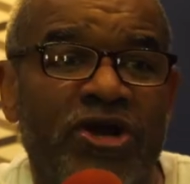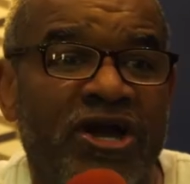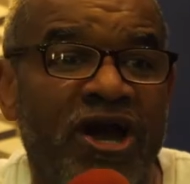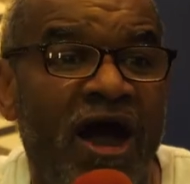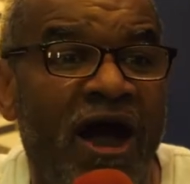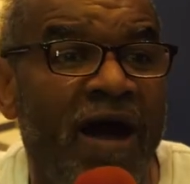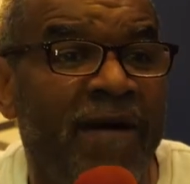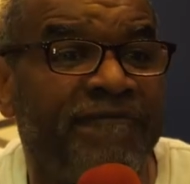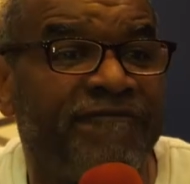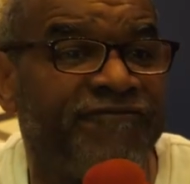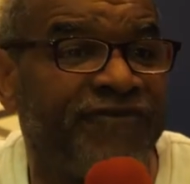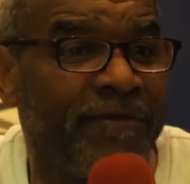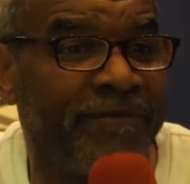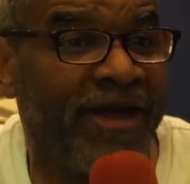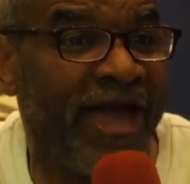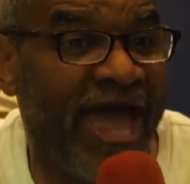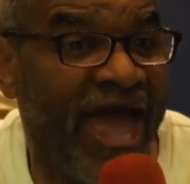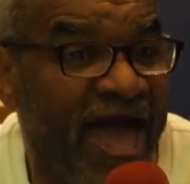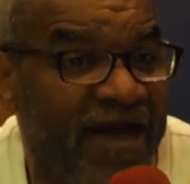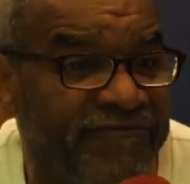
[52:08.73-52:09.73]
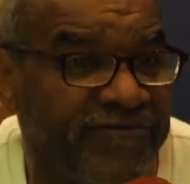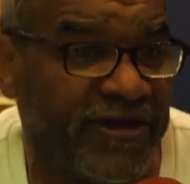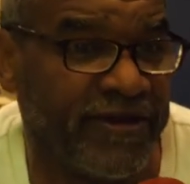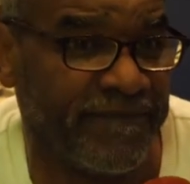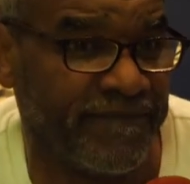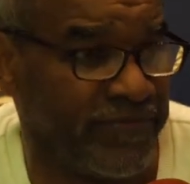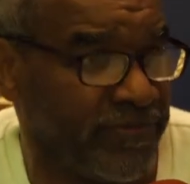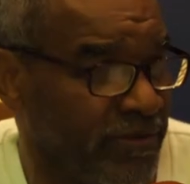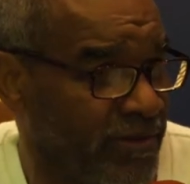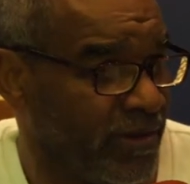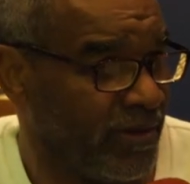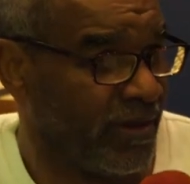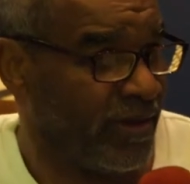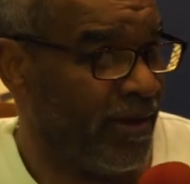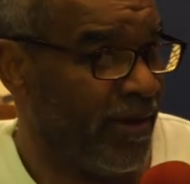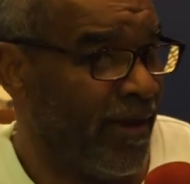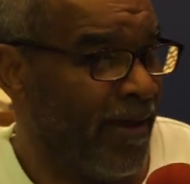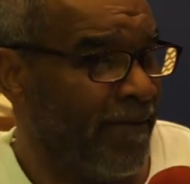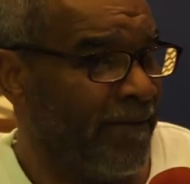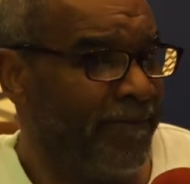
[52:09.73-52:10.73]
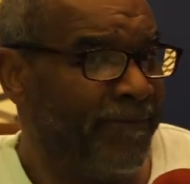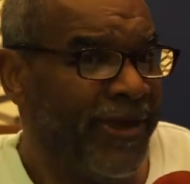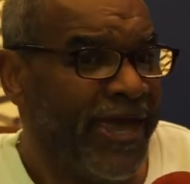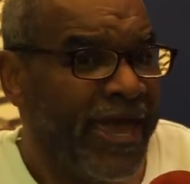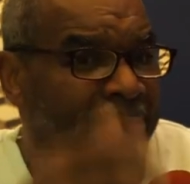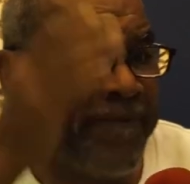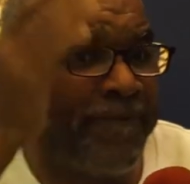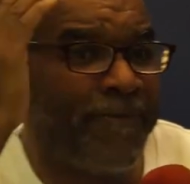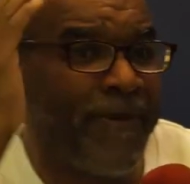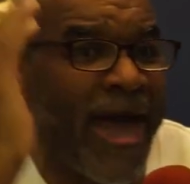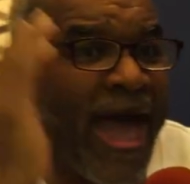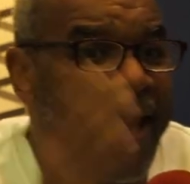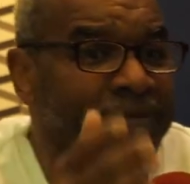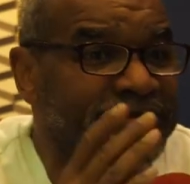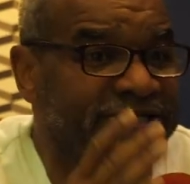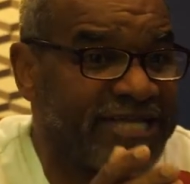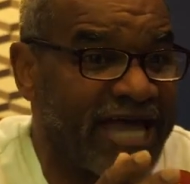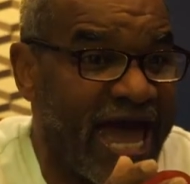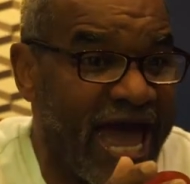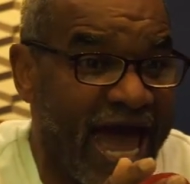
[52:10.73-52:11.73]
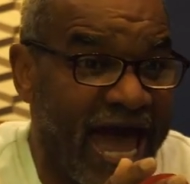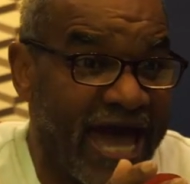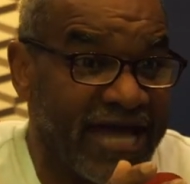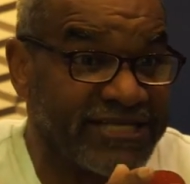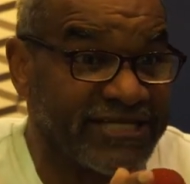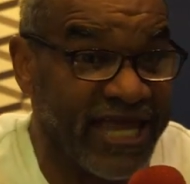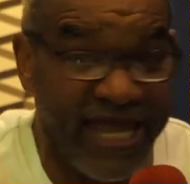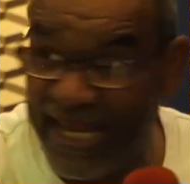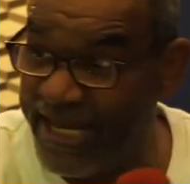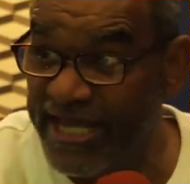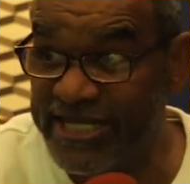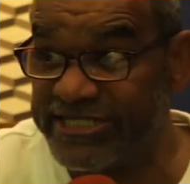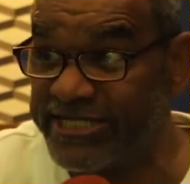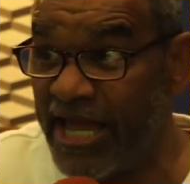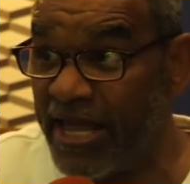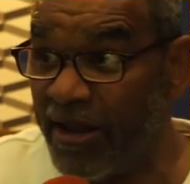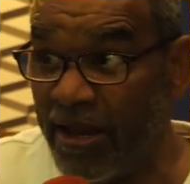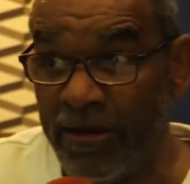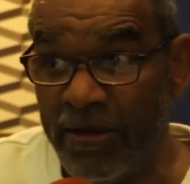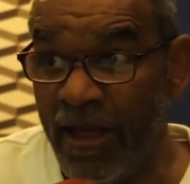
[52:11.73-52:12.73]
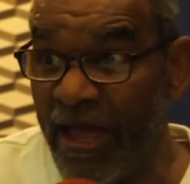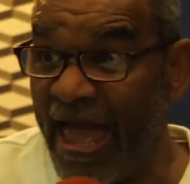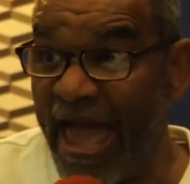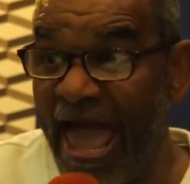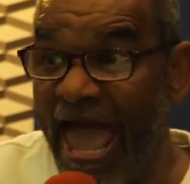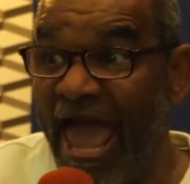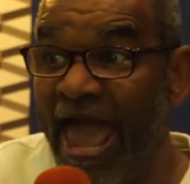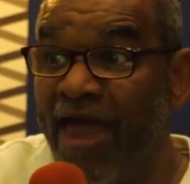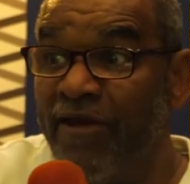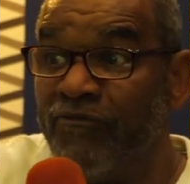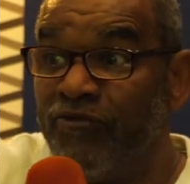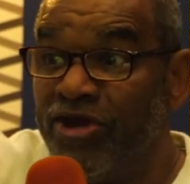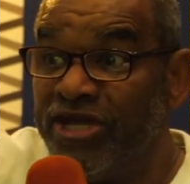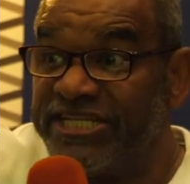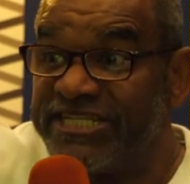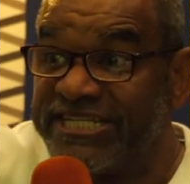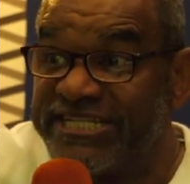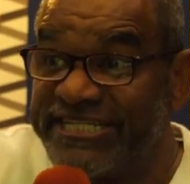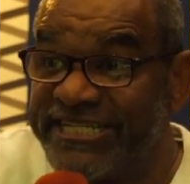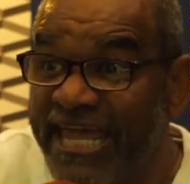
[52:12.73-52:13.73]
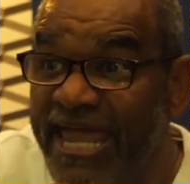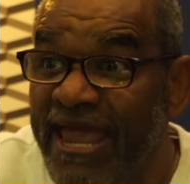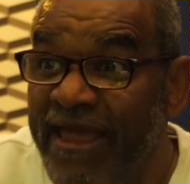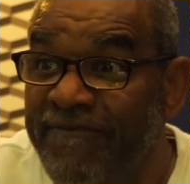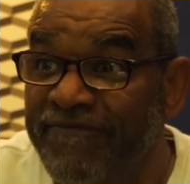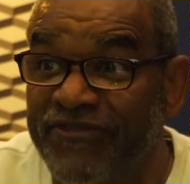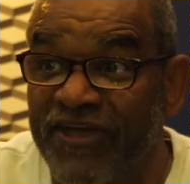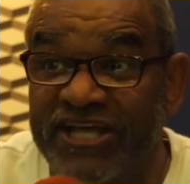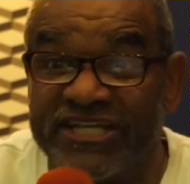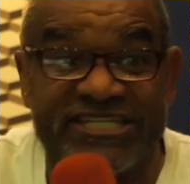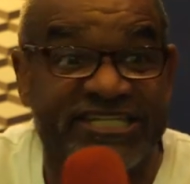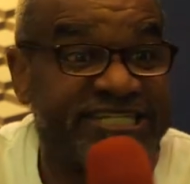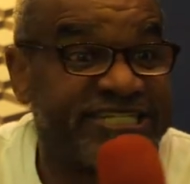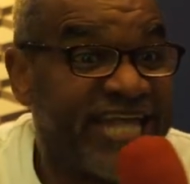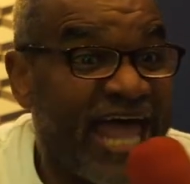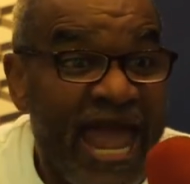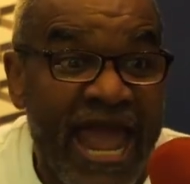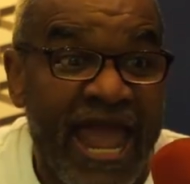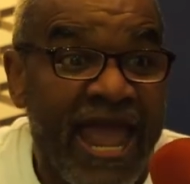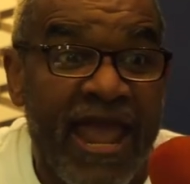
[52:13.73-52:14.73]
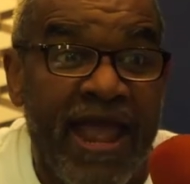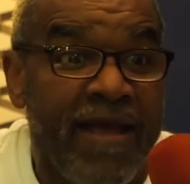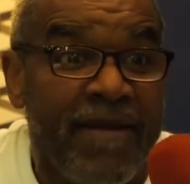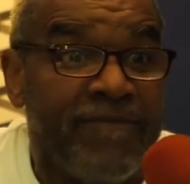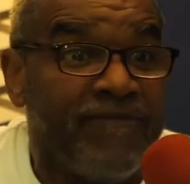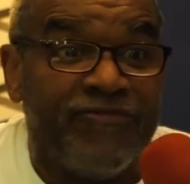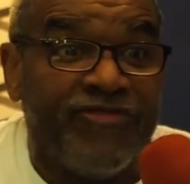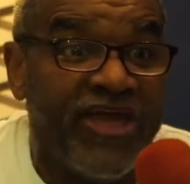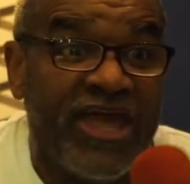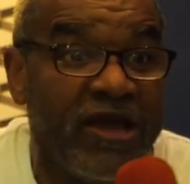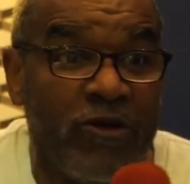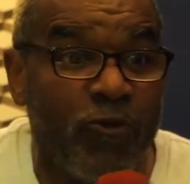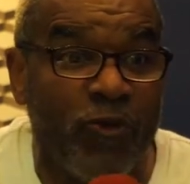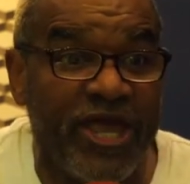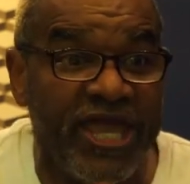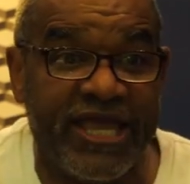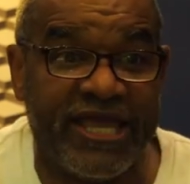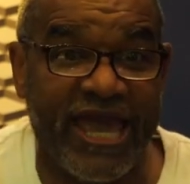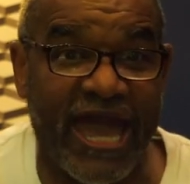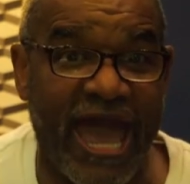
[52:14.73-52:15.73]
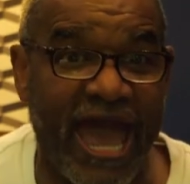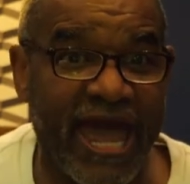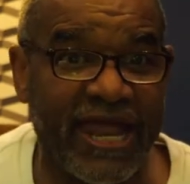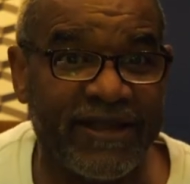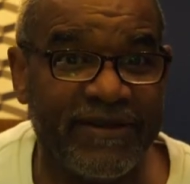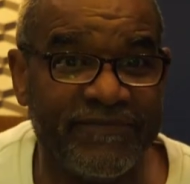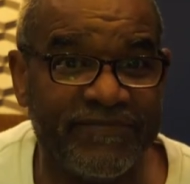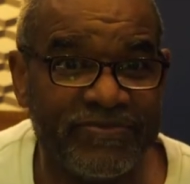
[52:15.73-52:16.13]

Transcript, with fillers: come from heaven. Be baptized. And he said, and receive the same thing we got.